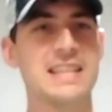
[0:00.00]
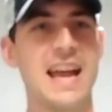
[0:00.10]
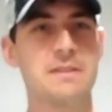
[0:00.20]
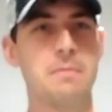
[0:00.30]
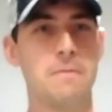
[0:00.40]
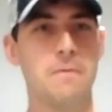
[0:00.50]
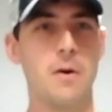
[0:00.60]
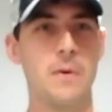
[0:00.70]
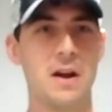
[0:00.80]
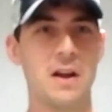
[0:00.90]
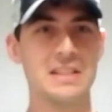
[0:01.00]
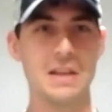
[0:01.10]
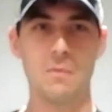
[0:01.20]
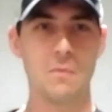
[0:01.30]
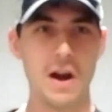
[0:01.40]
asked me before I went on, he
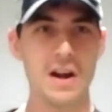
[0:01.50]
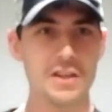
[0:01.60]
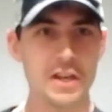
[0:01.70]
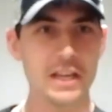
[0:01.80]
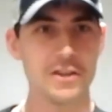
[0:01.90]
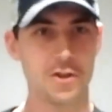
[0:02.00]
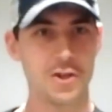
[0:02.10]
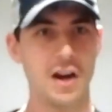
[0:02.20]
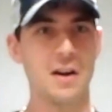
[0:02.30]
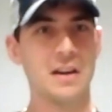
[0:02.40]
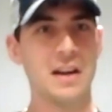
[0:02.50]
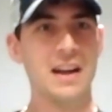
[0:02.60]
said, "Where did you get your shirt?"